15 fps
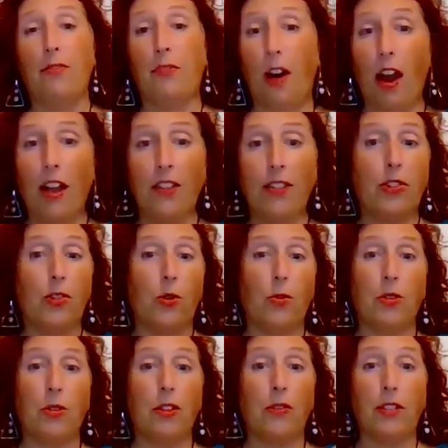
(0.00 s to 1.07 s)
friends
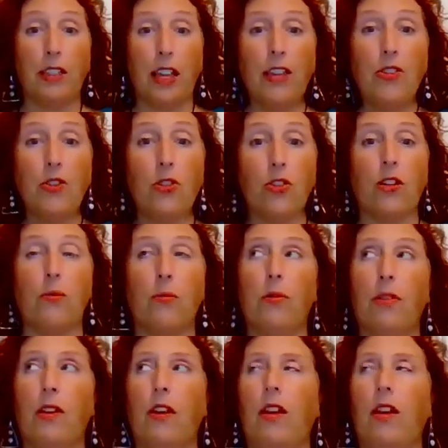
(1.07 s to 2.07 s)
or we're in a relationship,